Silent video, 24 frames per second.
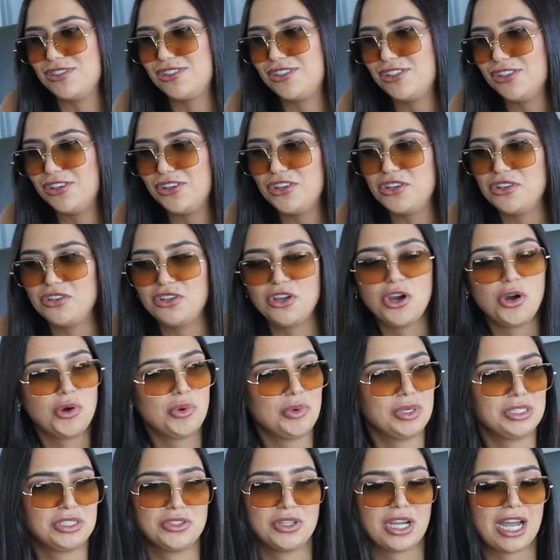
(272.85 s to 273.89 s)
So you
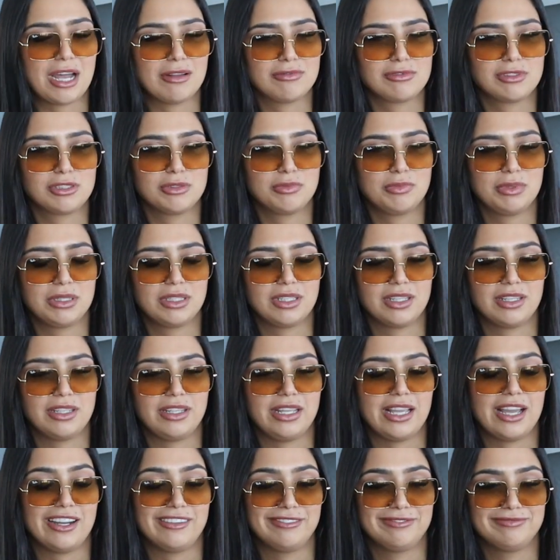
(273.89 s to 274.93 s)
always have to be there,
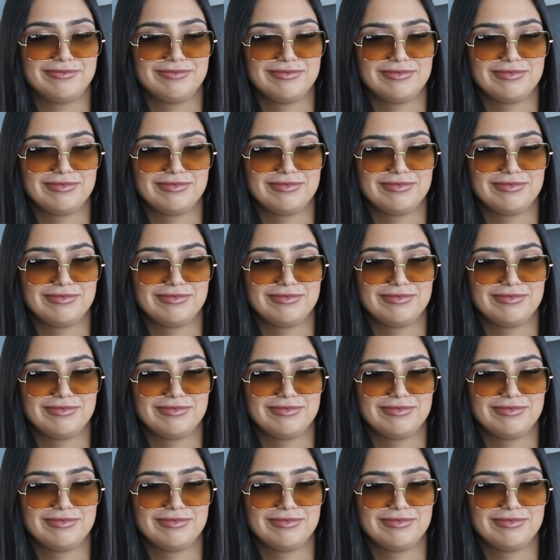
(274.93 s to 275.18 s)
yeah.